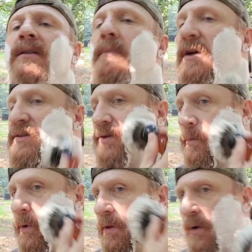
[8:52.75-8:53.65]
the best
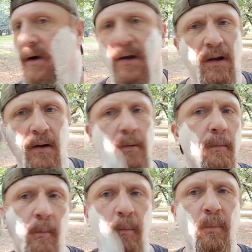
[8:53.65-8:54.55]
soap on the market,
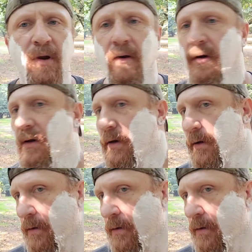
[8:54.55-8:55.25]
period.